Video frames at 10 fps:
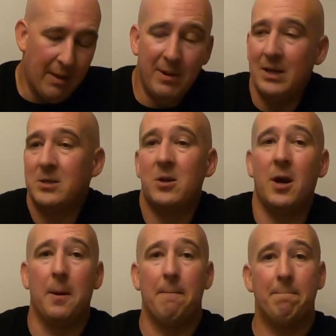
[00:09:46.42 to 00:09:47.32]
I mean, it's
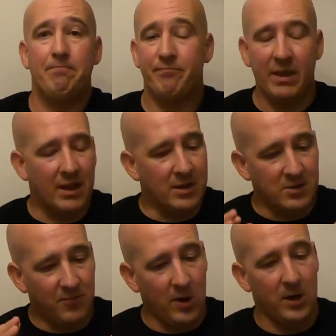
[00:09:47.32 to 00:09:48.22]
good. It
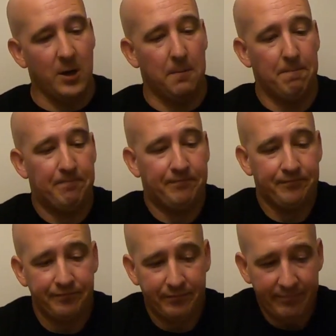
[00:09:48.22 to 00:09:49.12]
is very good.
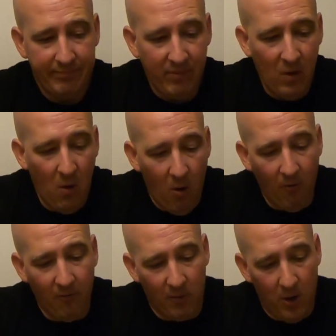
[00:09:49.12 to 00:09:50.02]

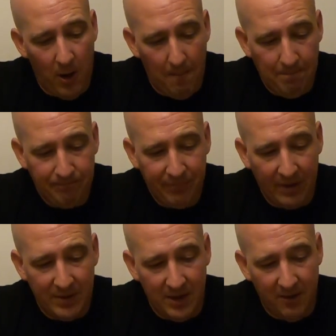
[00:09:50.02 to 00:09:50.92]
Overall,
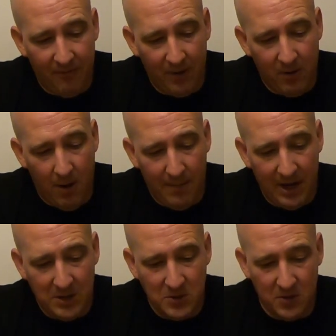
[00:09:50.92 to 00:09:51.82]
the different
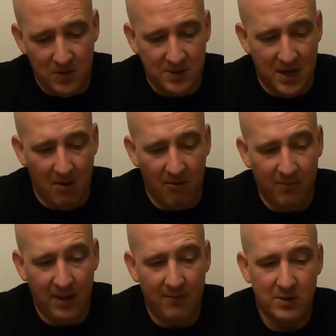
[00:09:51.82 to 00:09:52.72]
combination of the sour
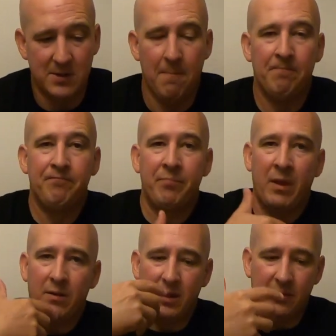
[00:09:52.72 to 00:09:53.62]
flavors
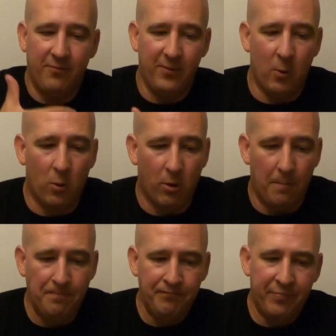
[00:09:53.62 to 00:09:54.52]
and the
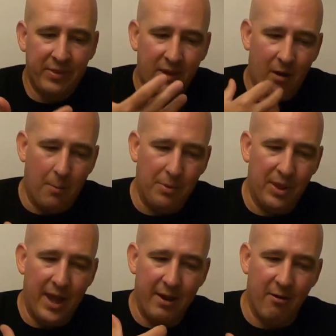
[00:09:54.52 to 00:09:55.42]
floral are
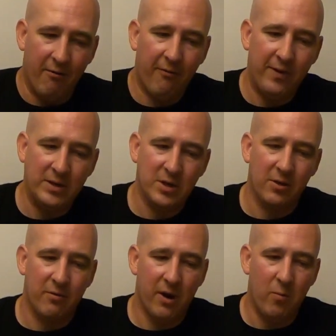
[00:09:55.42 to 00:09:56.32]
playing off of each
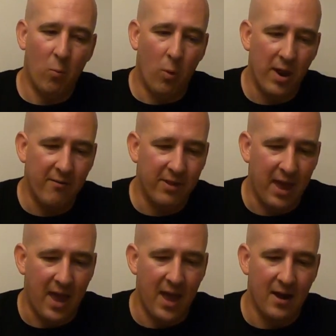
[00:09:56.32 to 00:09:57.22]
other, and whatever
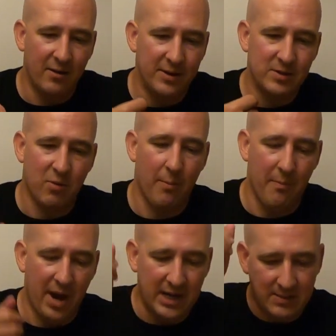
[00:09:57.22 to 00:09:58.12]
the hell this
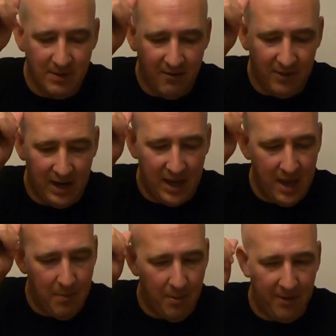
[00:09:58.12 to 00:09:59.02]
reminds me of that I
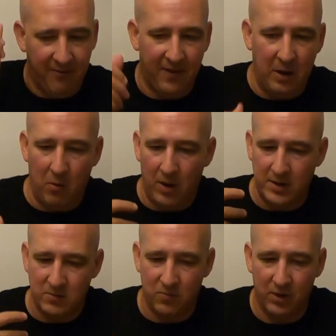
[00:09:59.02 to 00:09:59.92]
can't put my finger
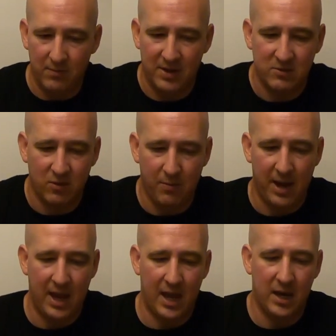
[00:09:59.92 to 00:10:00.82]
on is really messing with
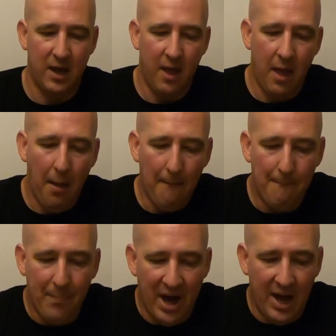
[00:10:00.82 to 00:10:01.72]
my head.
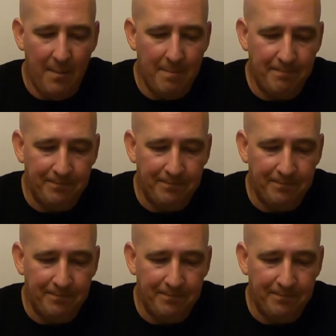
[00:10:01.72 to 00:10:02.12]
But